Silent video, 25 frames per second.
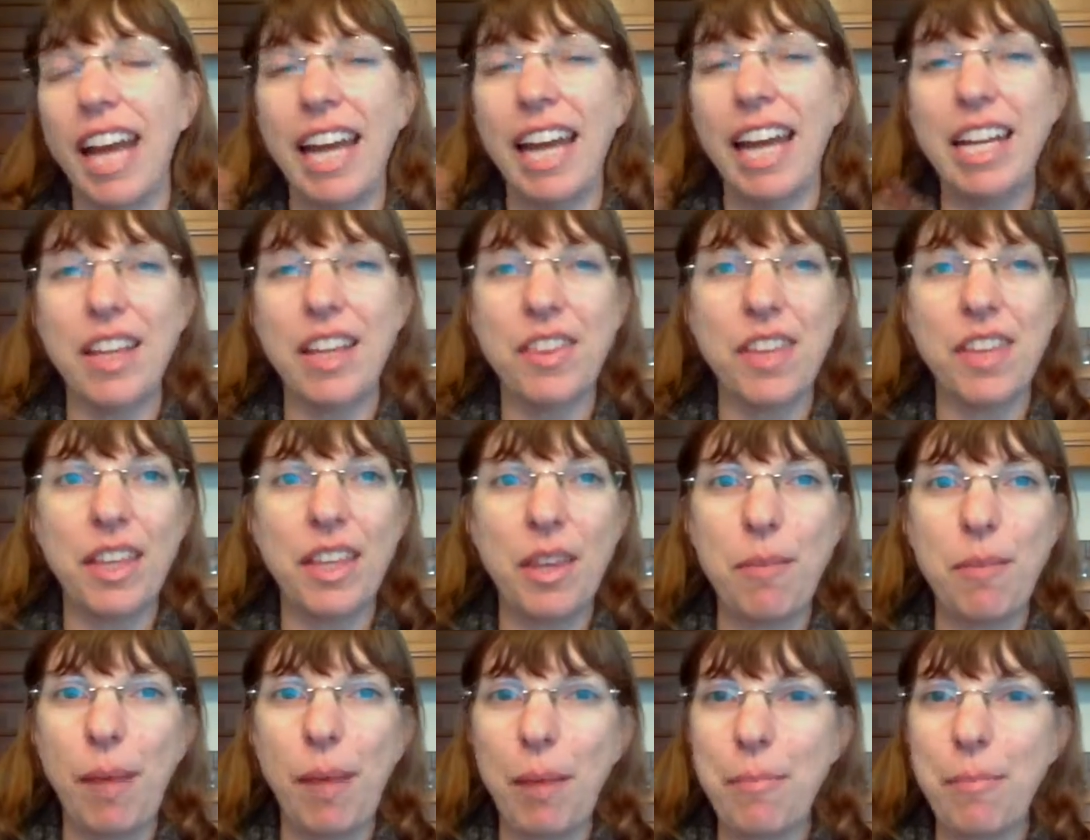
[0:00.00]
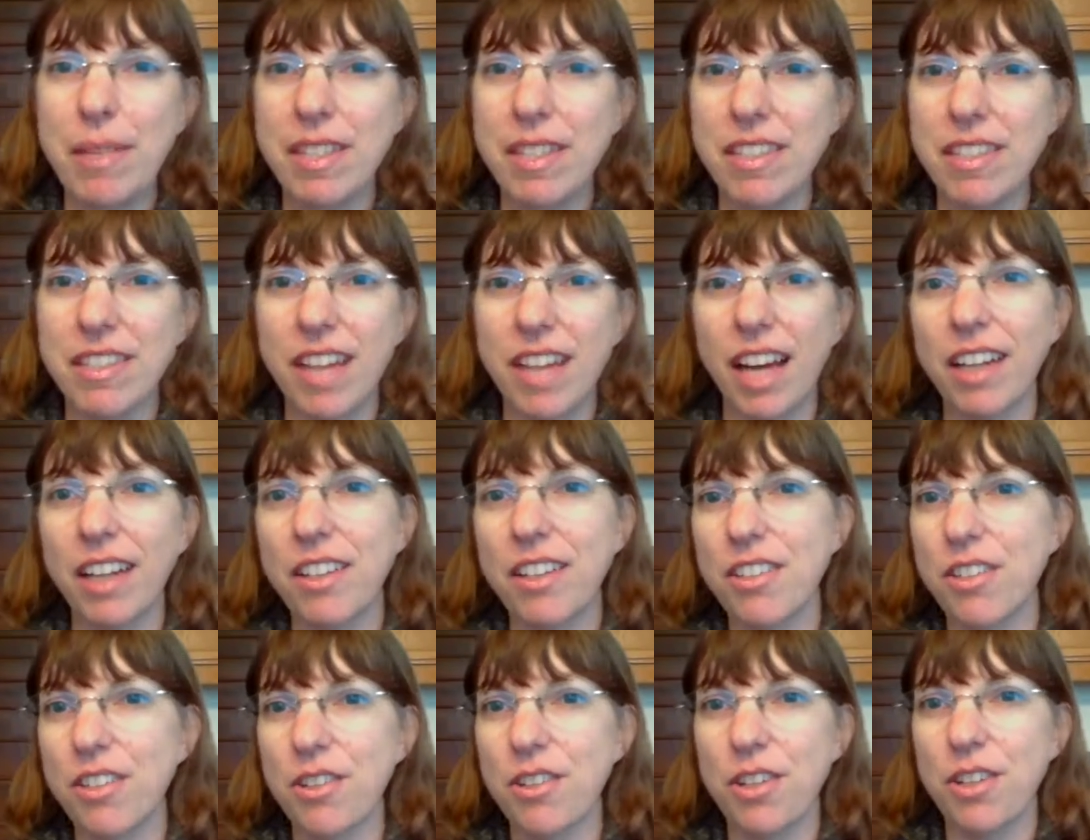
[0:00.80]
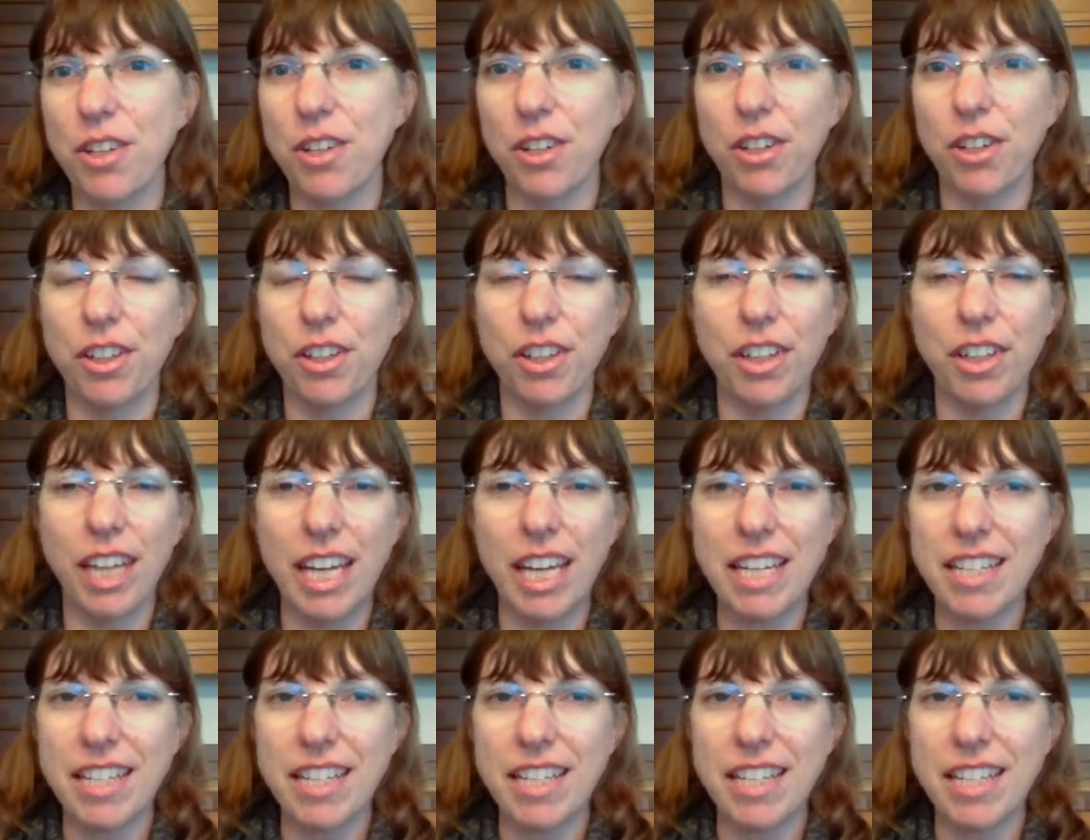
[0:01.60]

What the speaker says: anything that might be stuck to your